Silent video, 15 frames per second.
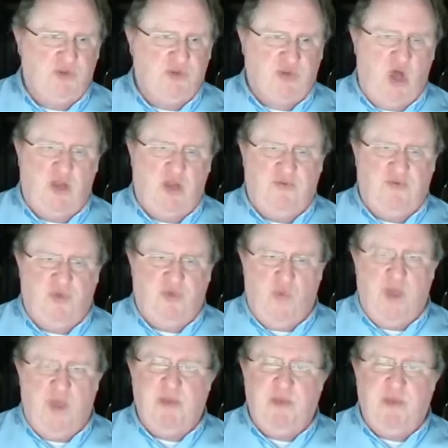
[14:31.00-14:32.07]
Almost all of
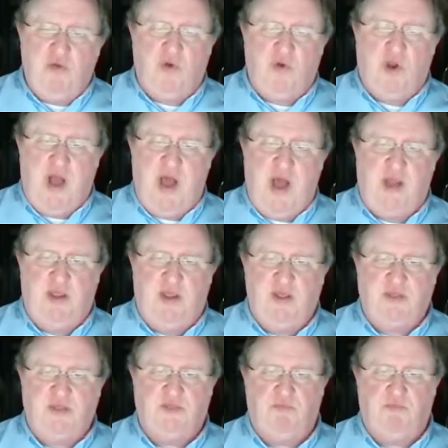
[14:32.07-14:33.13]
the women who are on
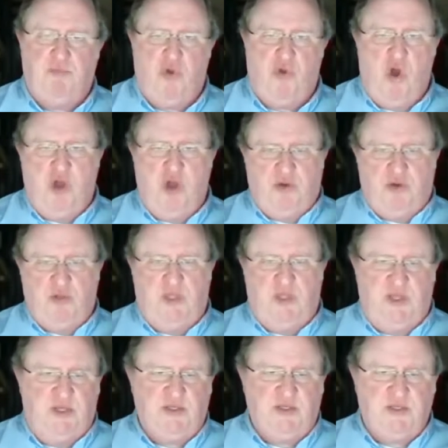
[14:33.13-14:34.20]
his broader
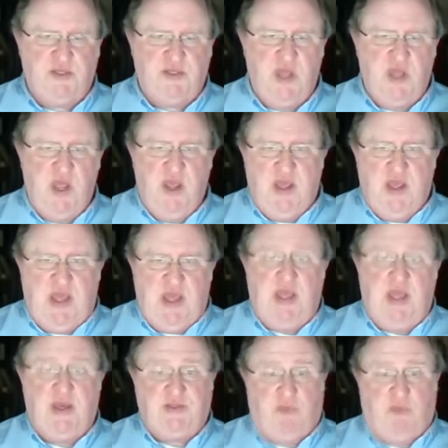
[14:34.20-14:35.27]
list,
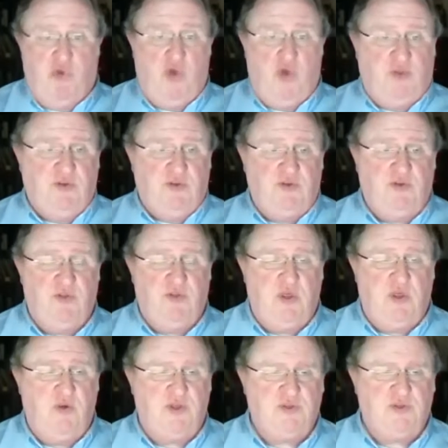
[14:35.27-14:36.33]
he has appointed to
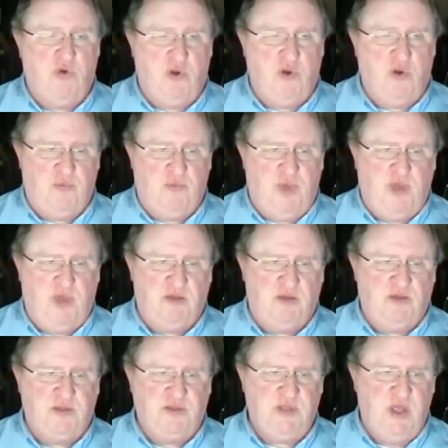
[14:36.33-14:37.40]
the U.S. Court of
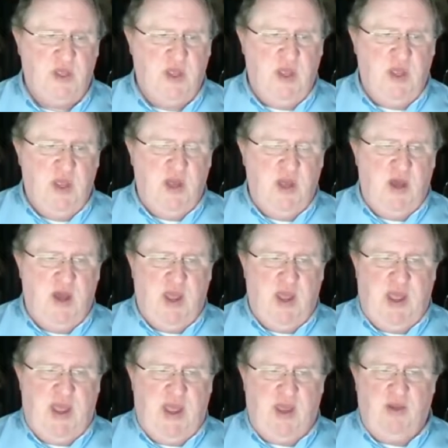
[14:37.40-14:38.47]
Appeals,
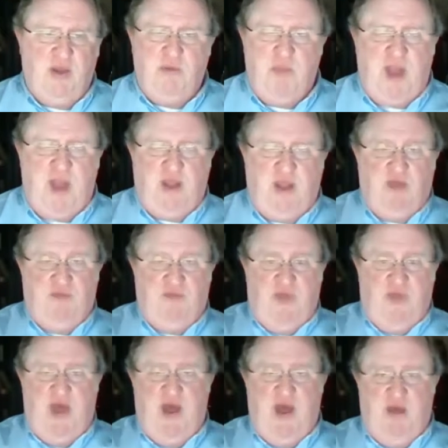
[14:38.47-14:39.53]
and many
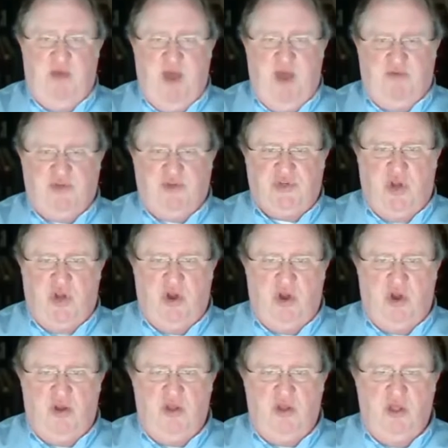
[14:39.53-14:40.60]
of them have in
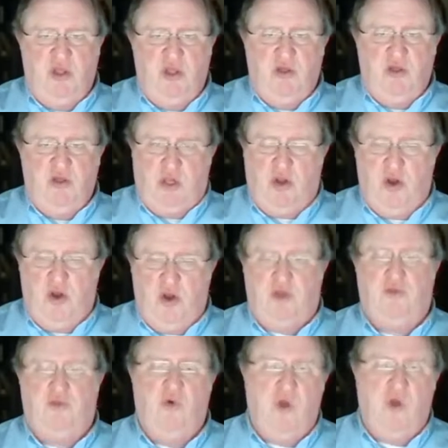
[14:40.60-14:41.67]
turn
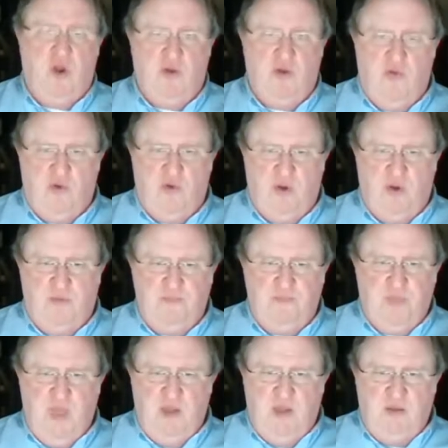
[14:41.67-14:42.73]
clerked
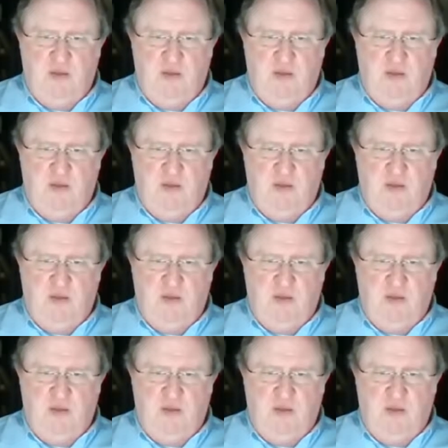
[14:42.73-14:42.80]
or